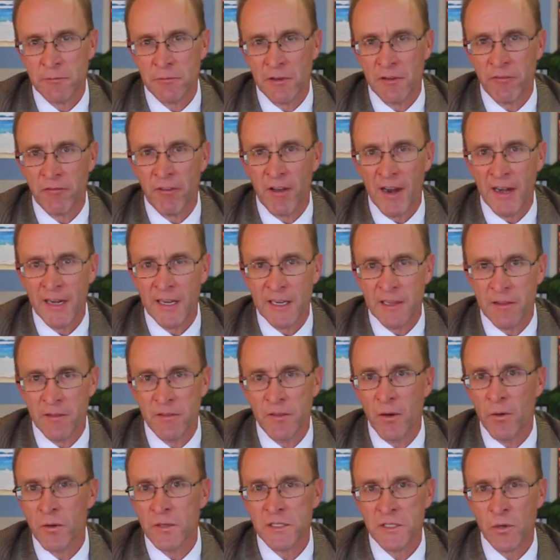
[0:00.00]
refining
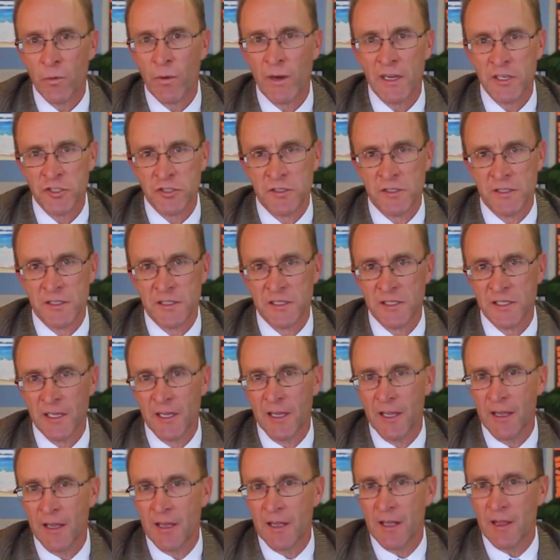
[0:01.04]
those questions
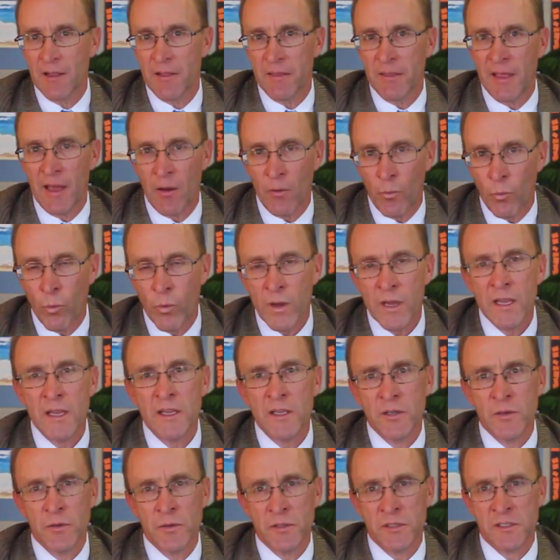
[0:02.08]
that we
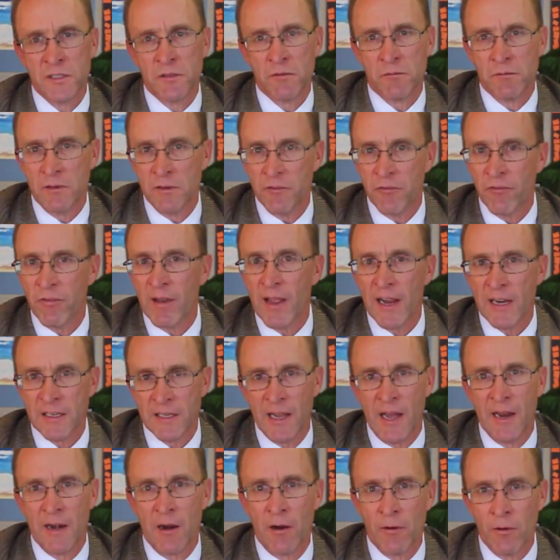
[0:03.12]
use to reflect
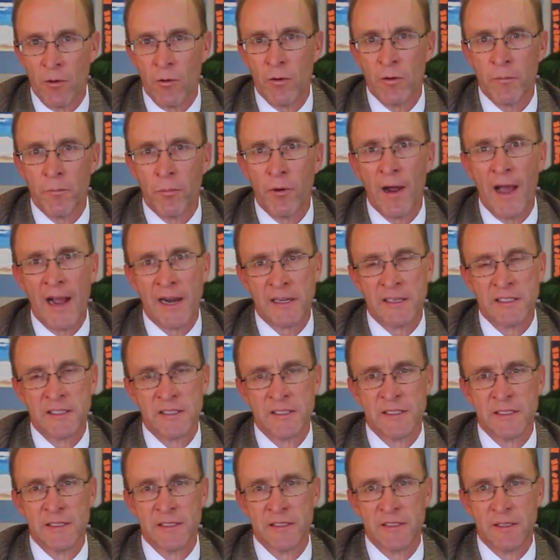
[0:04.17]
on our own
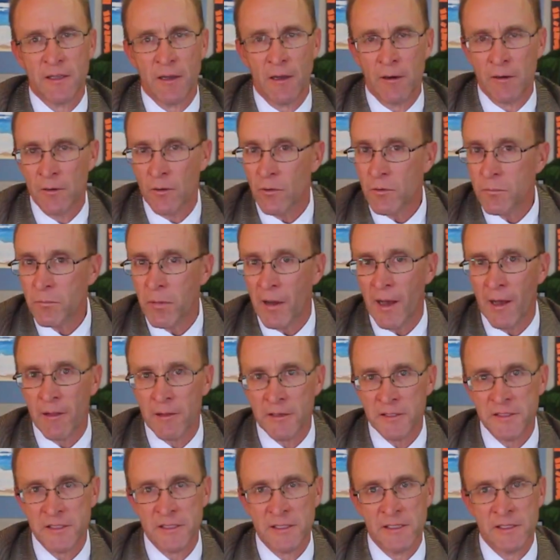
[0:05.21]
practices, our own
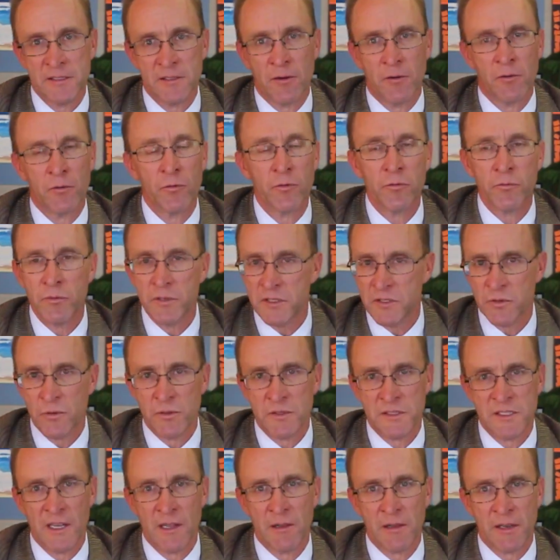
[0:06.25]
policies, our own
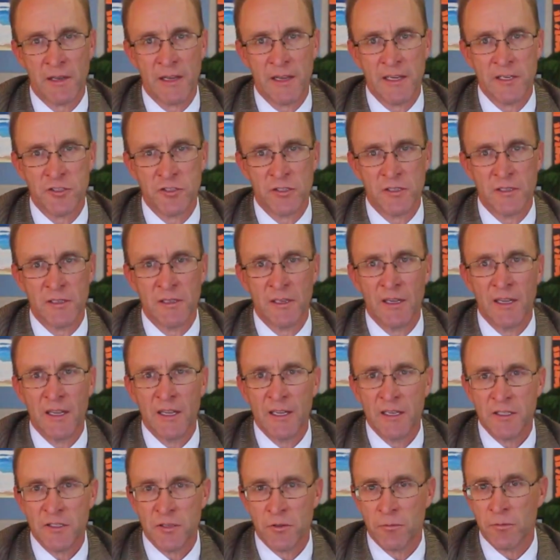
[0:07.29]
resource allocation,
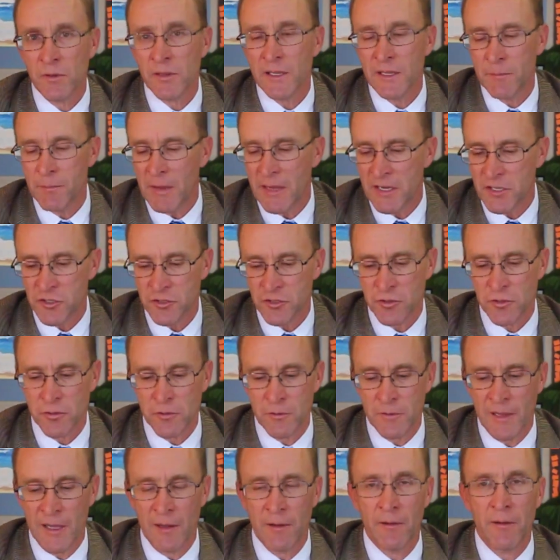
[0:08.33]
to really make sure
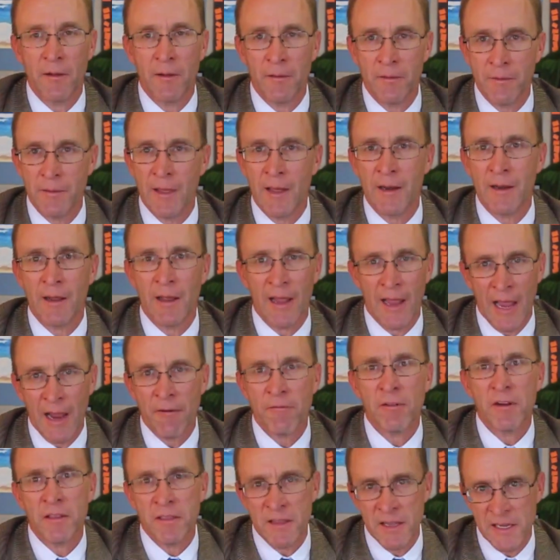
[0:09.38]
that
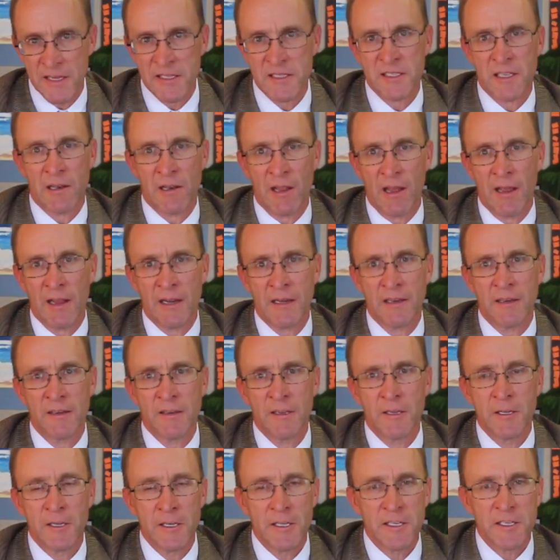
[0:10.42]
everything is aligned.
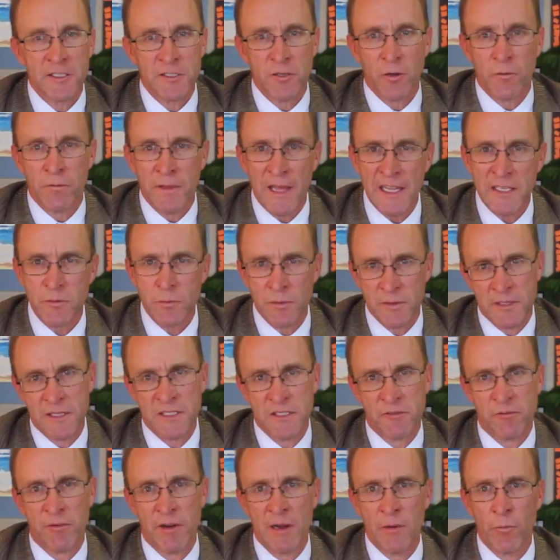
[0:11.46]
So that's what this
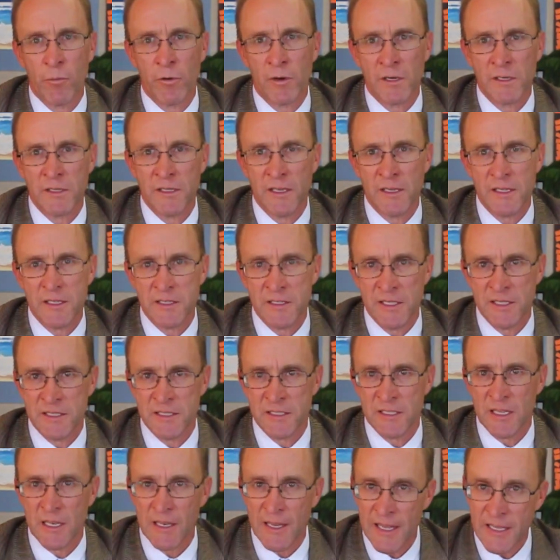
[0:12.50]
framework does. It's
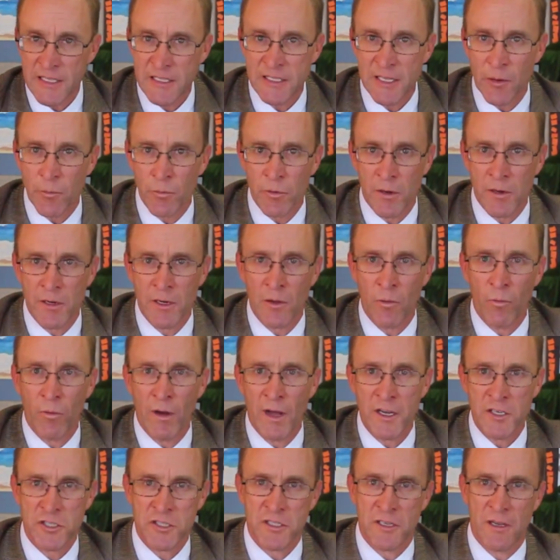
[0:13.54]
the lens that we're going to
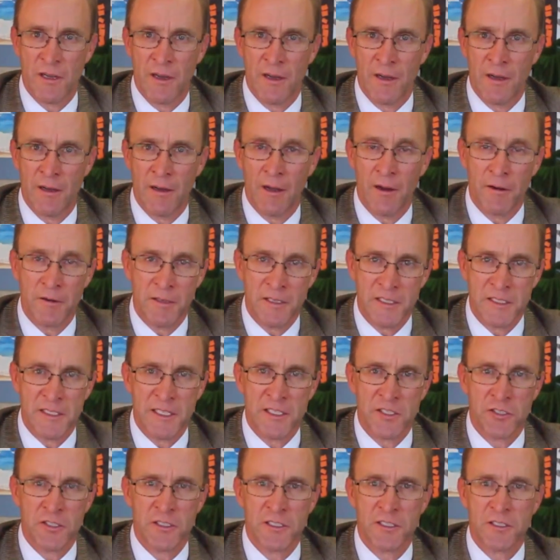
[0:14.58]
wash our
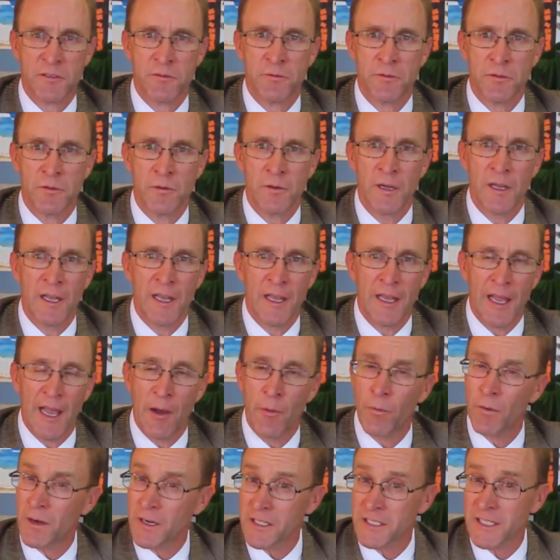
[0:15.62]
decisions through, and
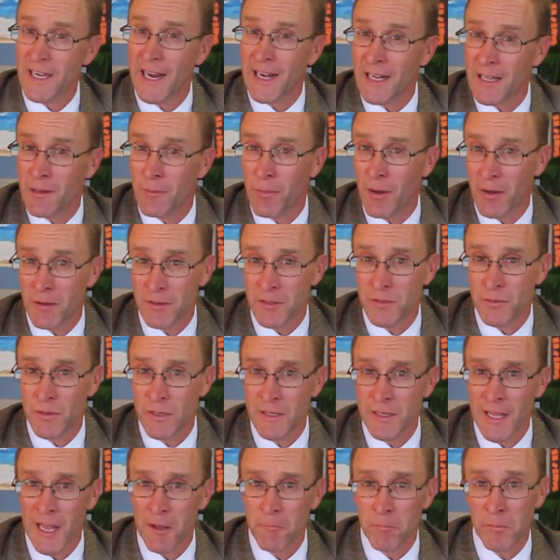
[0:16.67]
we're excited about doing
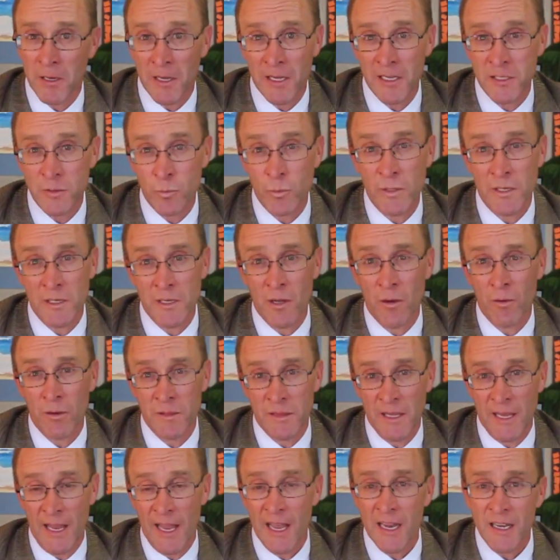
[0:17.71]
that because we know at
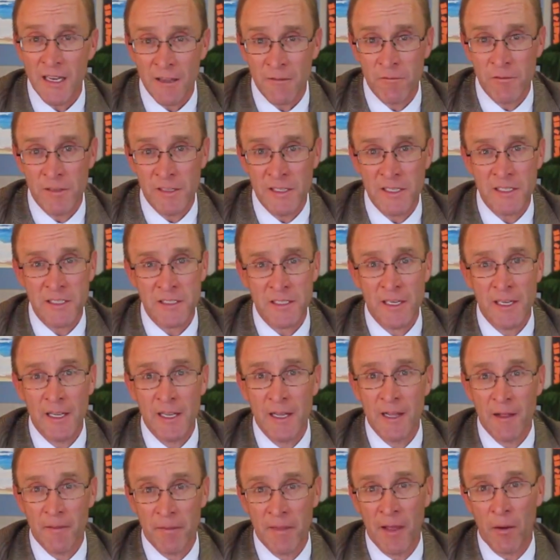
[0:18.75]
the end of this
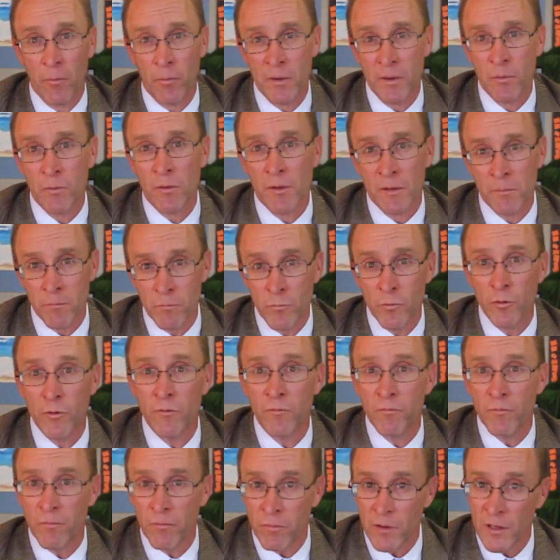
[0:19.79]
that we will
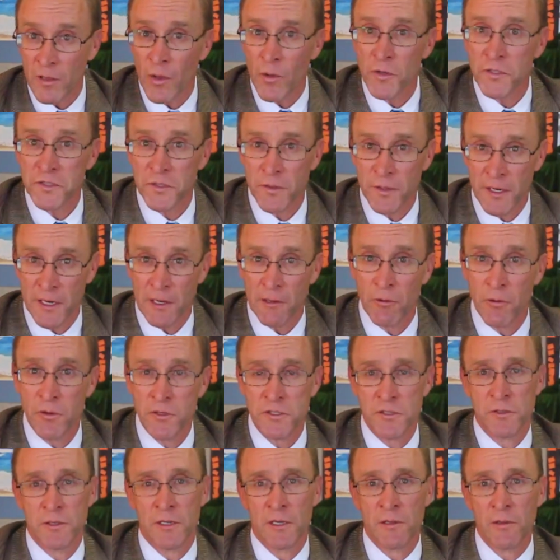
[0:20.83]
move closer and
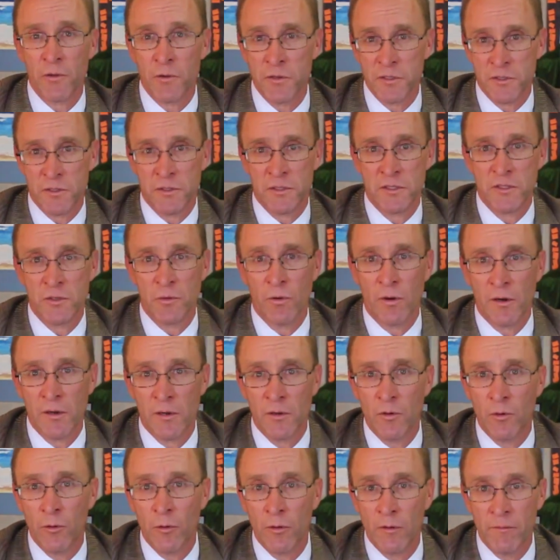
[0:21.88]
closer and closer to our
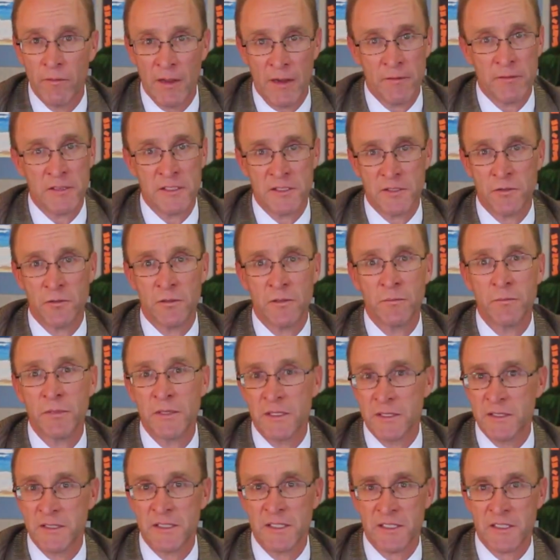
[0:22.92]
goal of every student
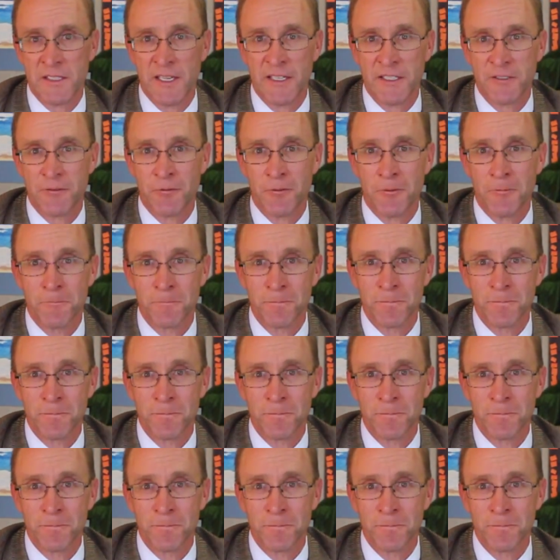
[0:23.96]
being successful.